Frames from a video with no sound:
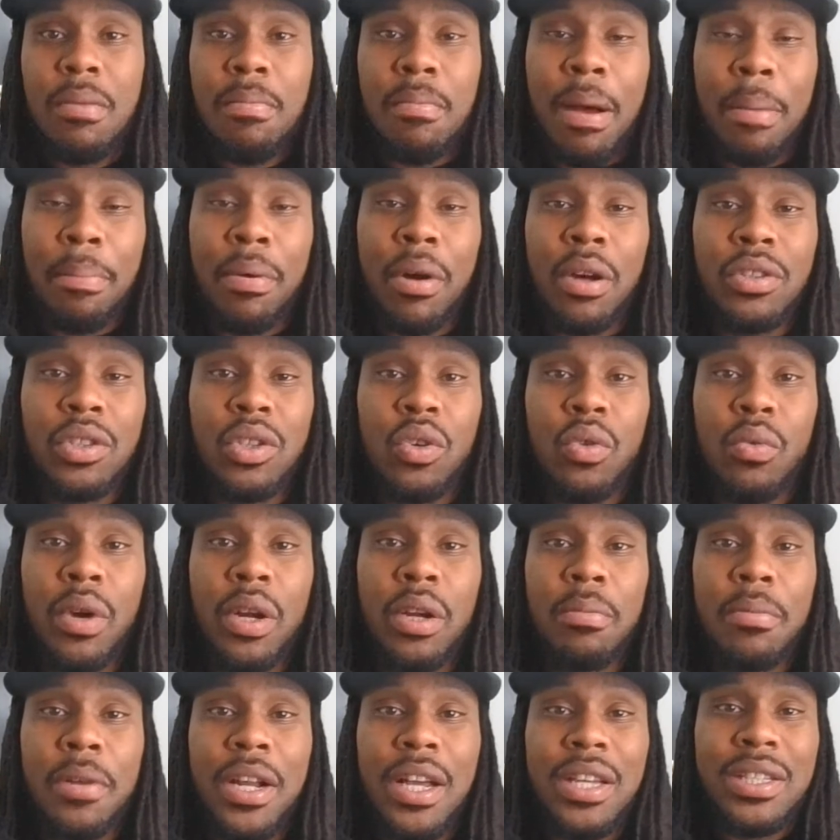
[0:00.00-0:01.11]
My personal
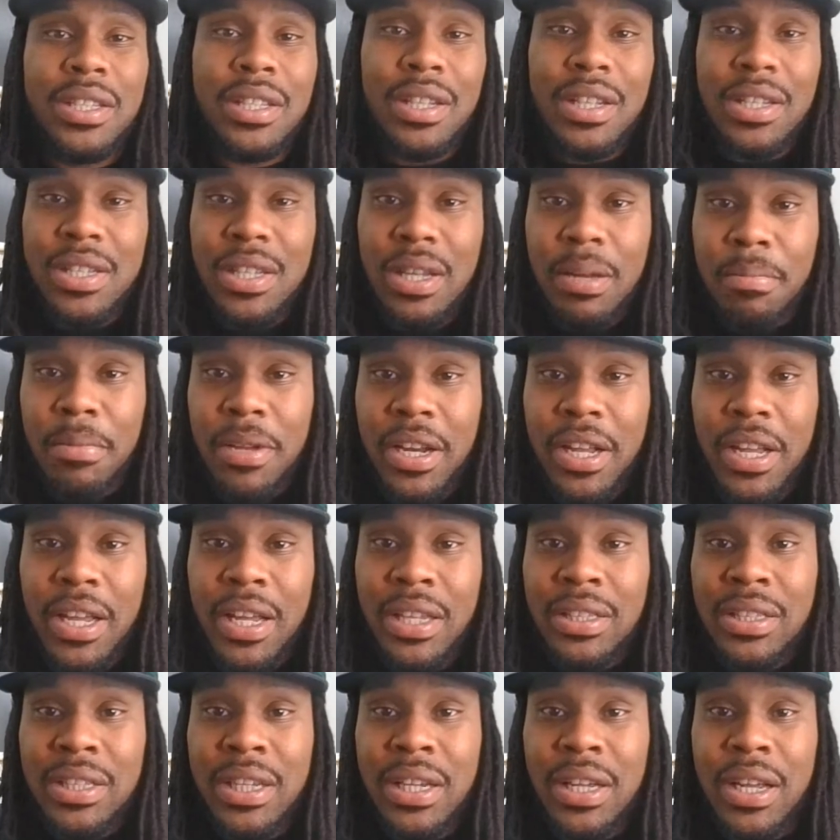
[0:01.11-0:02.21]
recommendation is something
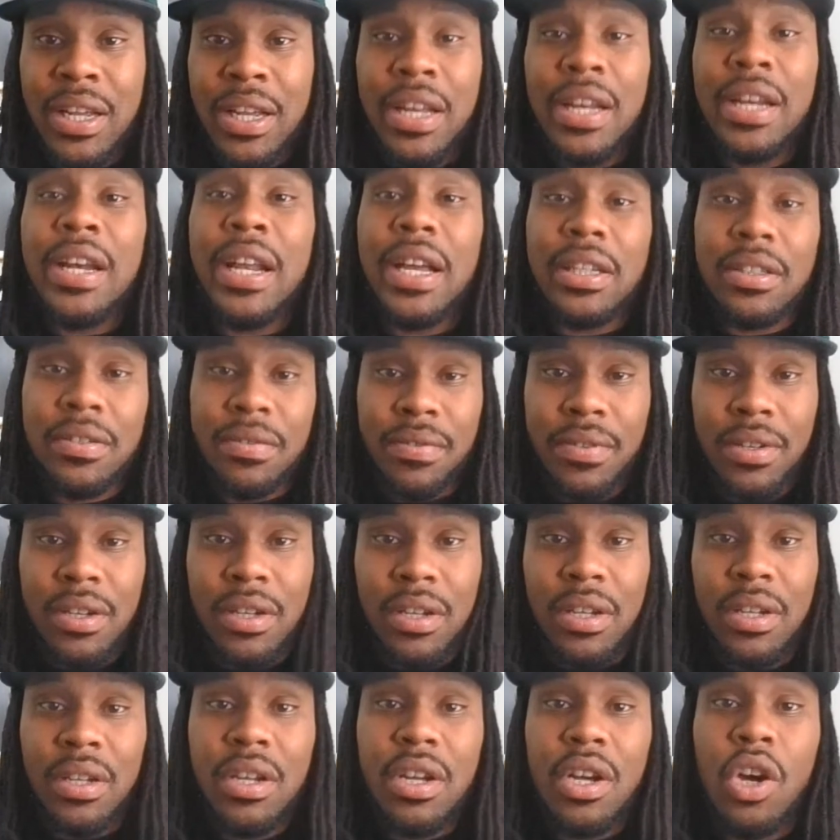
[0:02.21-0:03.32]
in the index
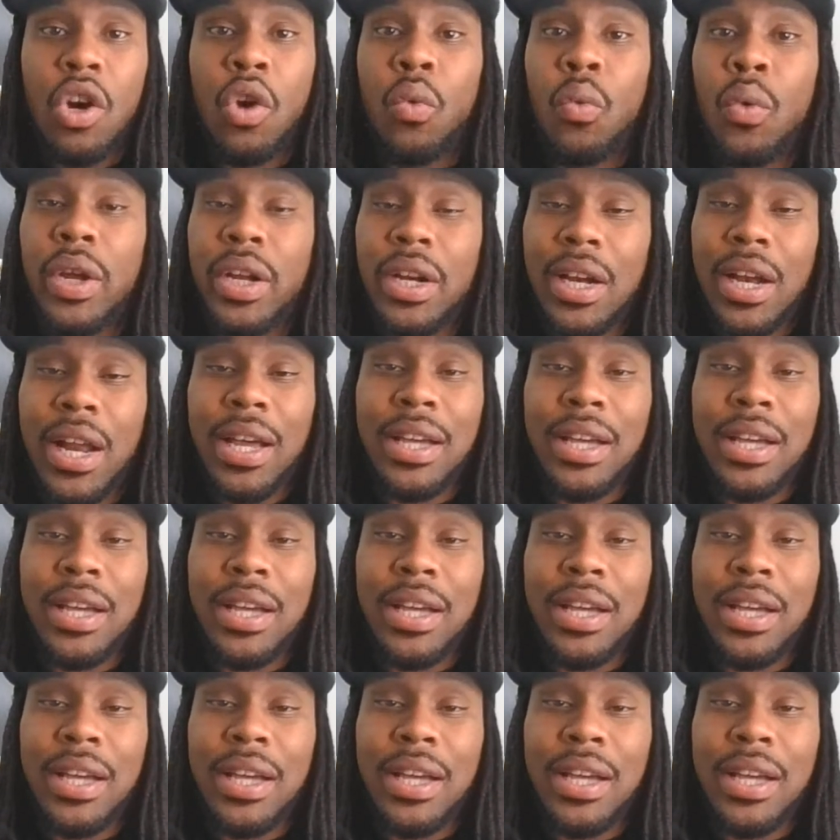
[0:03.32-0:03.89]
fund arena.